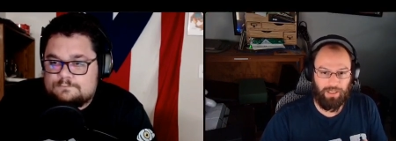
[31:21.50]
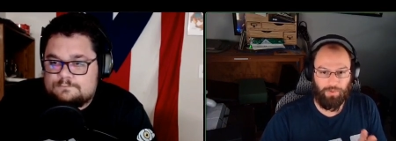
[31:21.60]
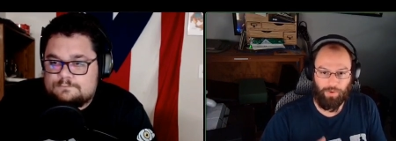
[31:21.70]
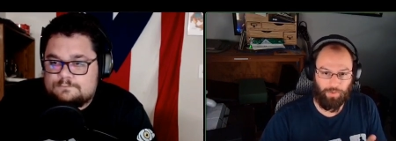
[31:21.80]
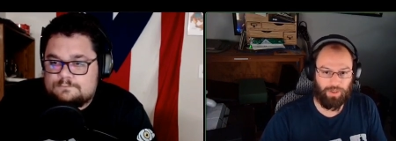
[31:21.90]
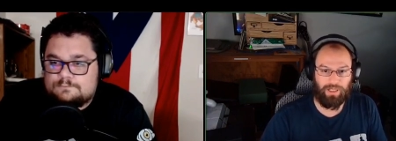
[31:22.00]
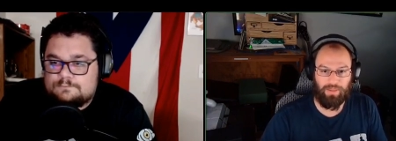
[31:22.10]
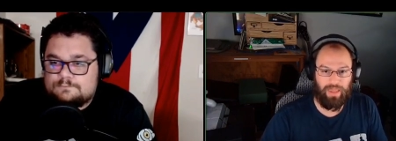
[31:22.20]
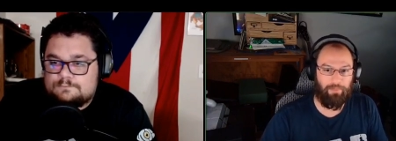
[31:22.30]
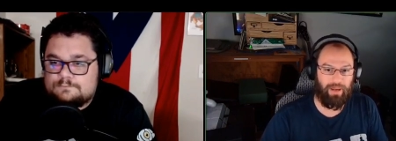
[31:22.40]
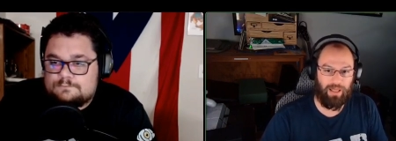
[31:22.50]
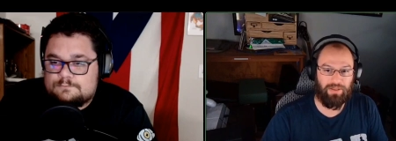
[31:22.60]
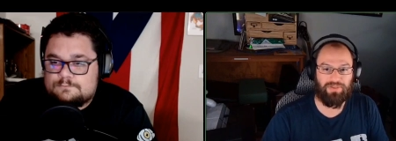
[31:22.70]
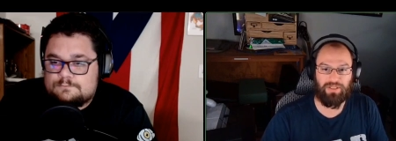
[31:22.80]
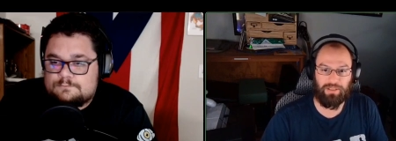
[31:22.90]
Speaker 1: we'll work on that
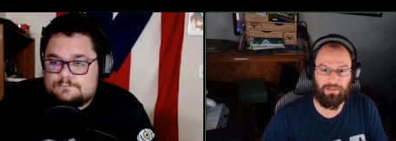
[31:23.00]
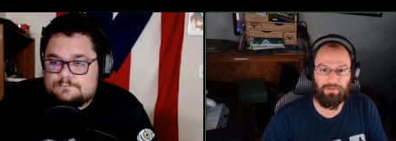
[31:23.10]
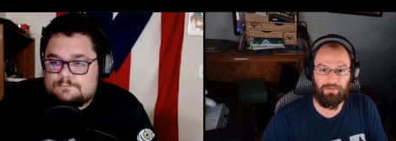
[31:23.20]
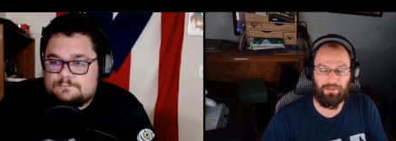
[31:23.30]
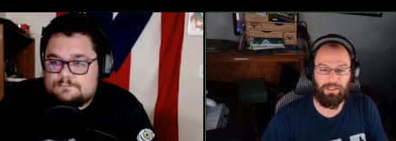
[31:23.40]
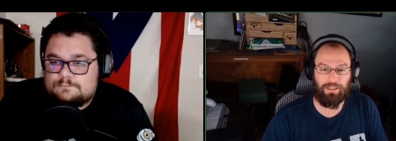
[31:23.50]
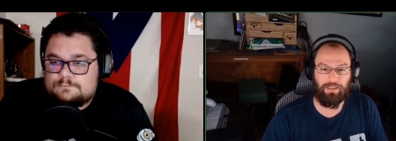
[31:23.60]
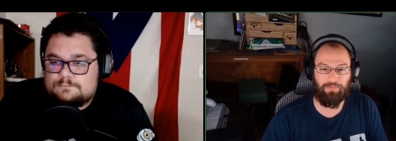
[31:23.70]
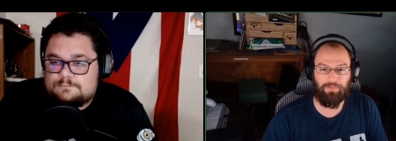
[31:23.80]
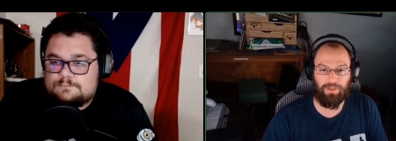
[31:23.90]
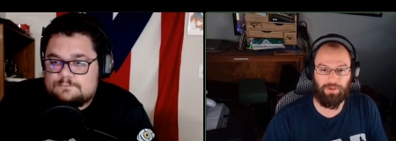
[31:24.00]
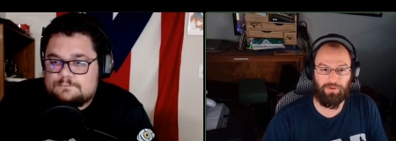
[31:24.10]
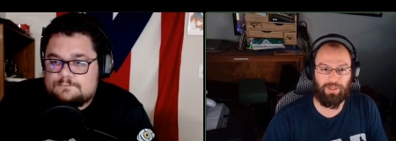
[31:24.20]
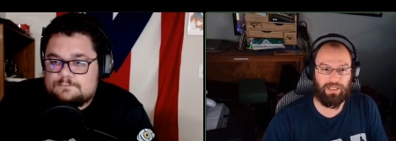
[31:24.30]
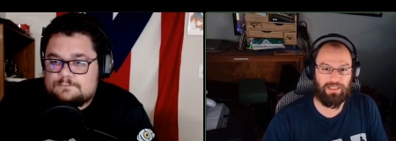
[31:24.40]
balancing um you know
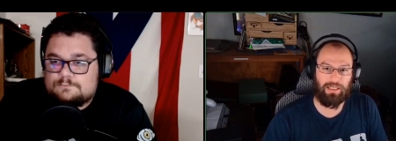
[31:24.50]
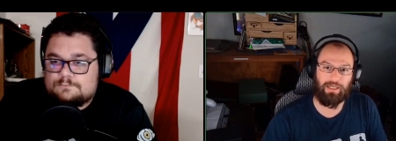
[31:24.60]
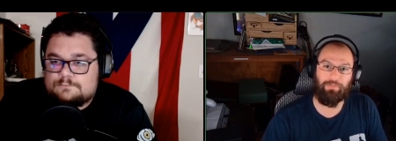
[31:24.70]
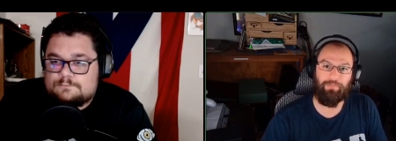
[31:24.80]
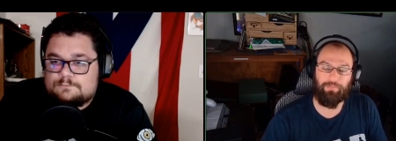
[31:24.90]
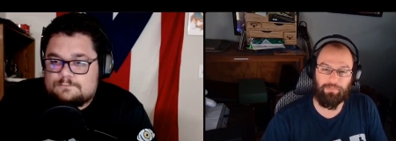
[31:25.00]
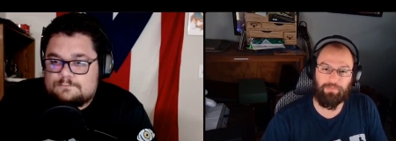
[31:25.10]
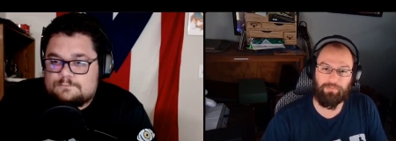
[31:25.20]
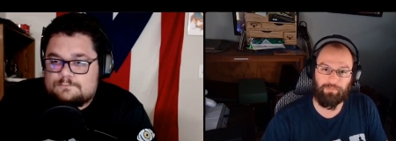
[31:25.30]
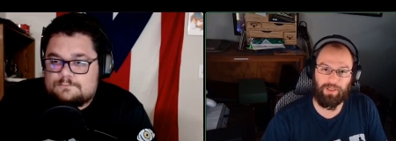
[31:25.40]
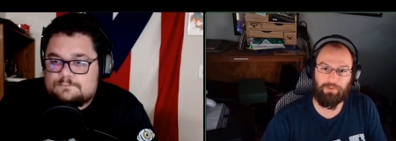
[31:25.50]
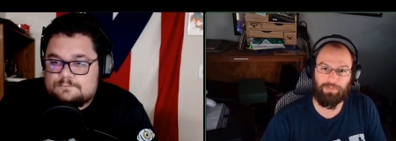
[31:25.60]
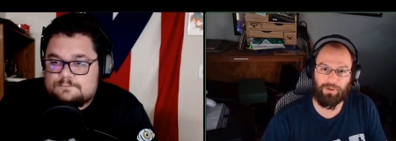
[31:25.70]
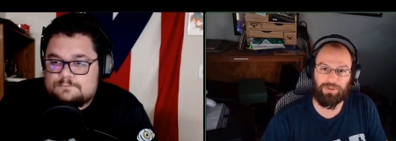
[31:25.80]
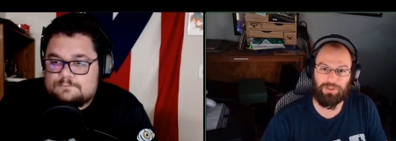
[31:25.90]
next time in
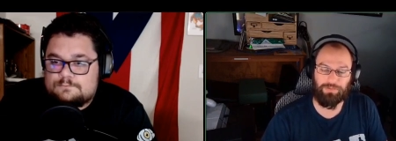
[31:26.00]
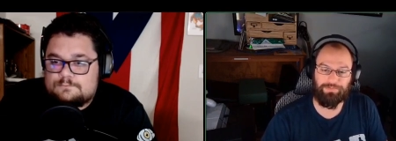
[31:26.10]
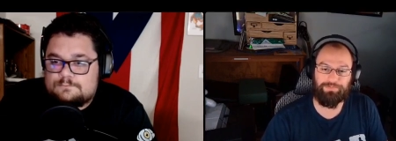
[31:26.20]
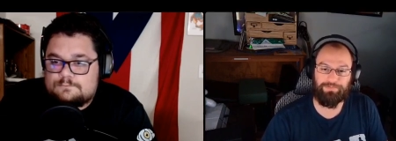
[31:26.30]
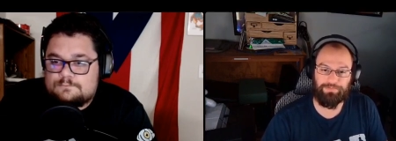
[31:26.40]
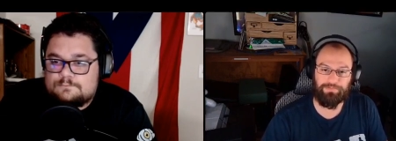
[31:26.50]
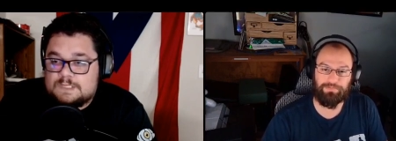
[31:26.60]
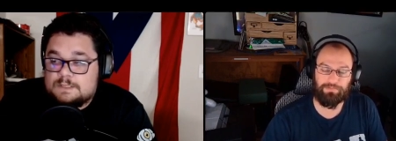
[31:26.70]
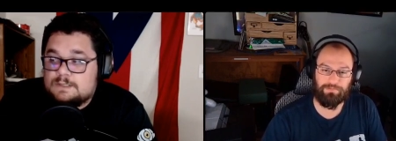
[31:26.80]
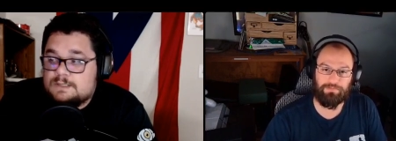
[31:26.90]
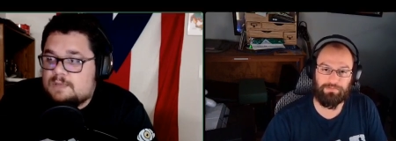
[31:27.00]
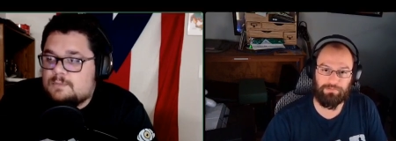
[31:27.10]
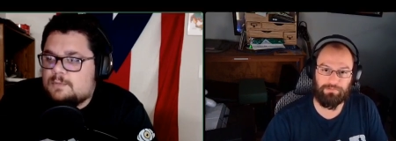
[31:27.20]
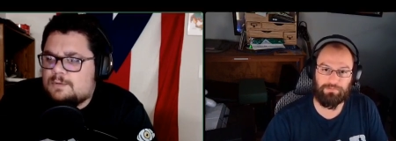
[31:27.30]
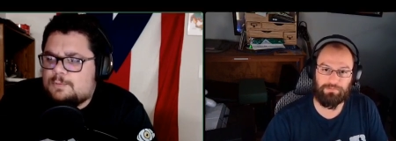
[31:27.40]
part two
Speaker 2: yeah
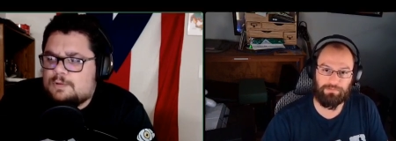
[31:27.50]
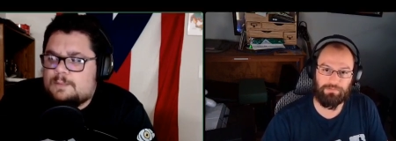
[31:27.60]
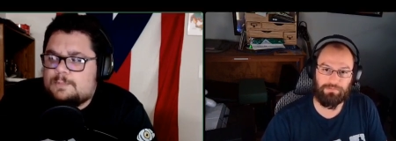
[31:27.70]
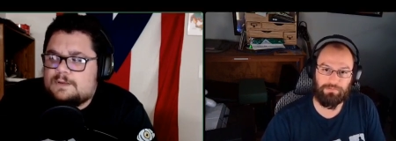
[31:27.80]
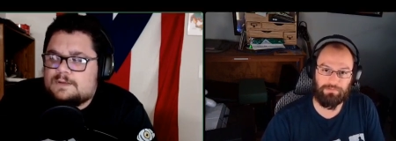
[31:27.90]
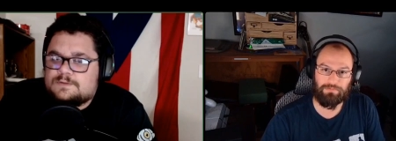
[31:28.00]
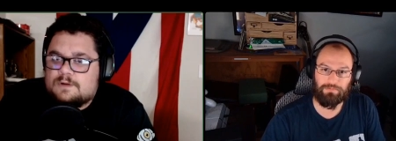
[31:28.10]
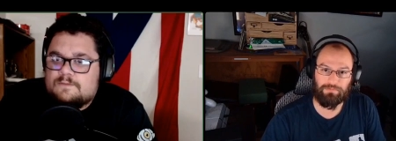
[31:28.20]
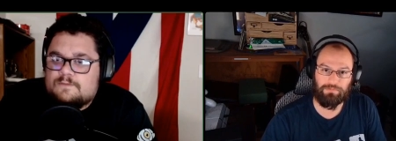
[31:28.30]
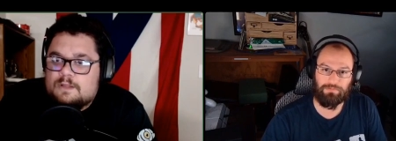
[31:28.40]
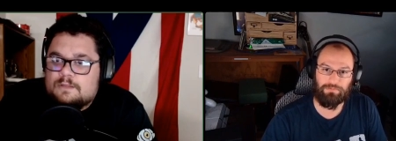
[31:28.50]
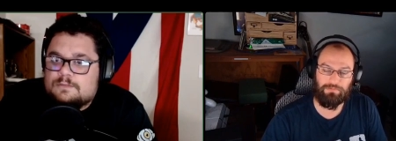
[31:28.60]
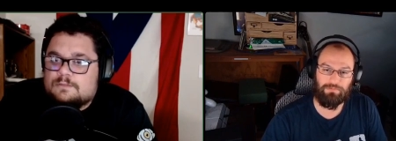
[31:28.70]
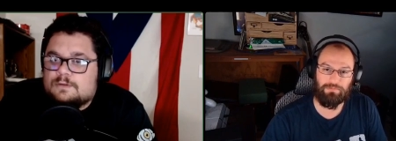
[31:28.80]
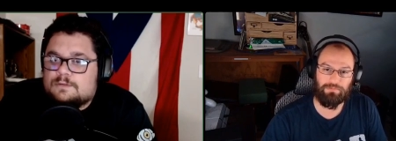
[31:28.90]
maybe we pull up a scryfall and
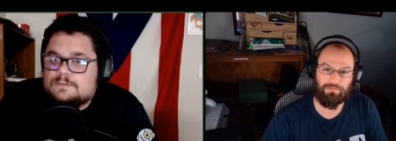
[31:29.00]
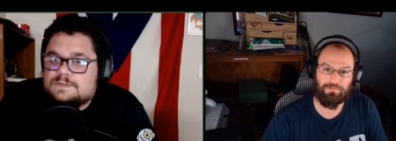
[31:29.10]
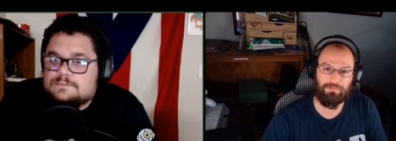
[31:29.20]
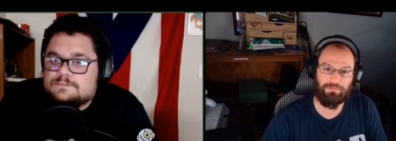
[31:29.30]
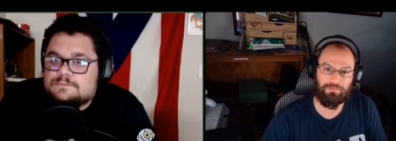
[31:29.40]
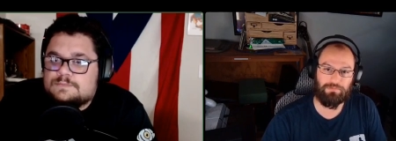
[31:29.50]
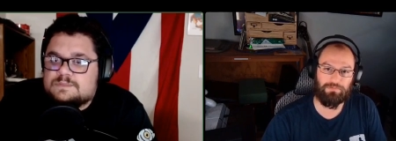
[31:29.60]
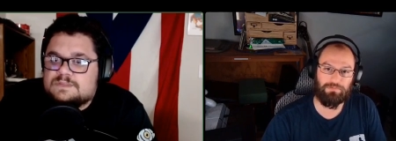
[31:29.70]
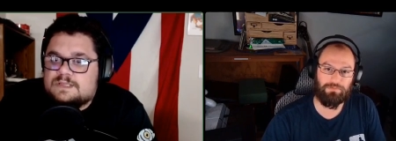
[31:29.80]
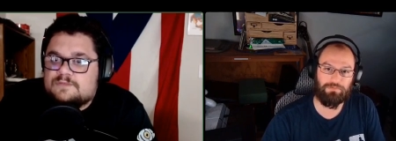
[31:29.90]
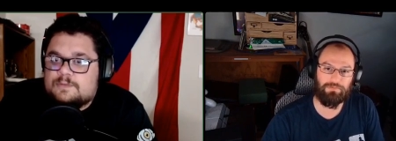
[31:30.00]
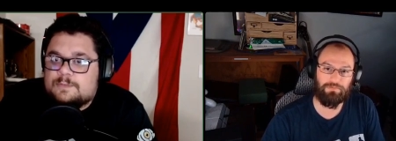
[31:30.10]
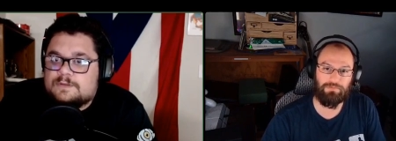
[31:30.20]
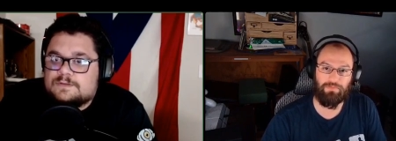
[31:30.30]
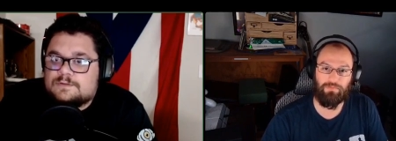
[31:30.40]
throw some some stuff up
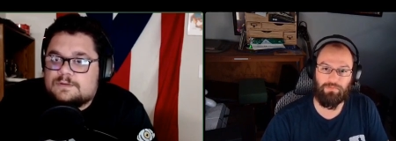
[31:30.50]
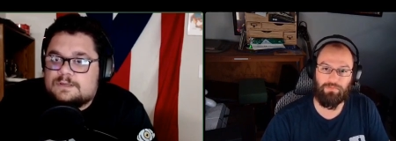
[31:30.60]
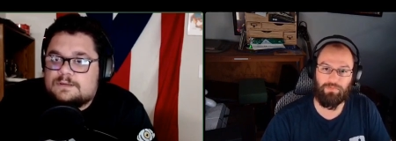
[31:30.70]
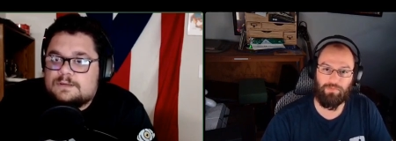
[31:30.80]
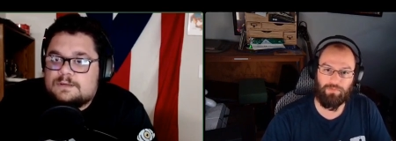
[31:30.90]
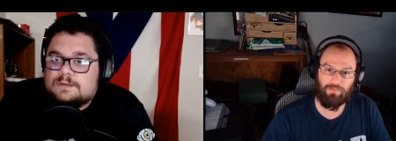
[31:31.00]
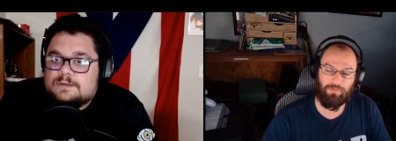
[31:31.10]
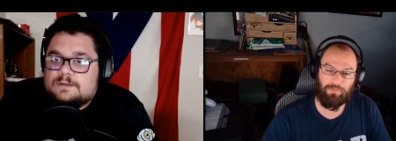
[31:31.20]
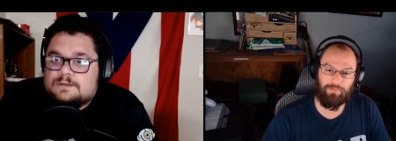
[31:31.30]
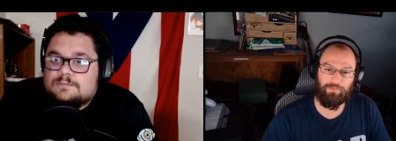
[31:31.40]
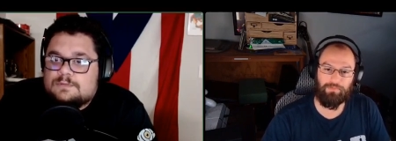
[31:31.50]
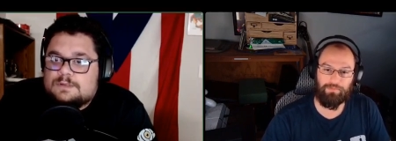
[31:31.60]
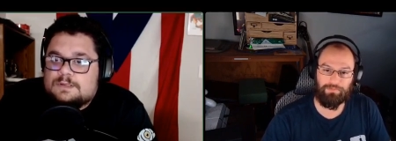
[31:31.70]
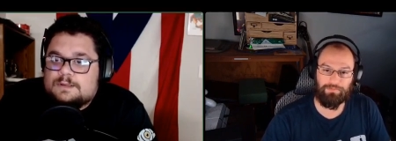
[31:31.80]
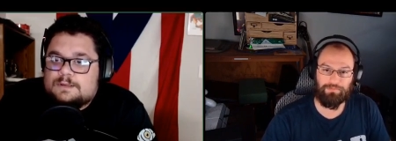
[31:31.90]
on the screen we'll
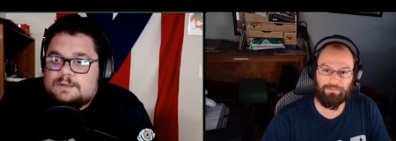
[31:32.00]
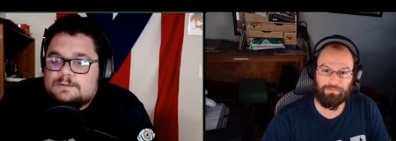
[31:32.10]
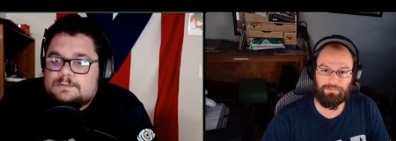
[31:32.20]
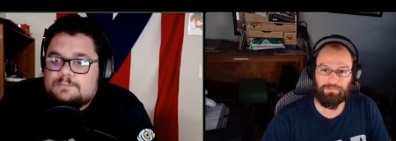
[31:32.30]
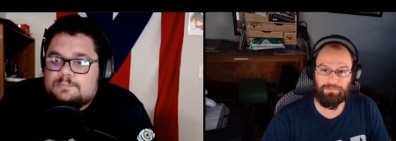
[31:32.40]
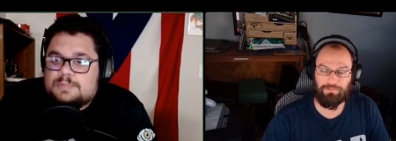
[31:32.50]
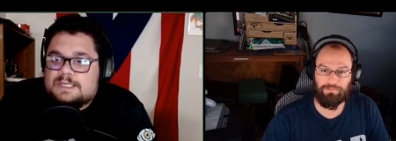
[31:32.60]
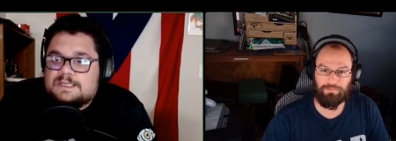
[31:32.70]
uh pick an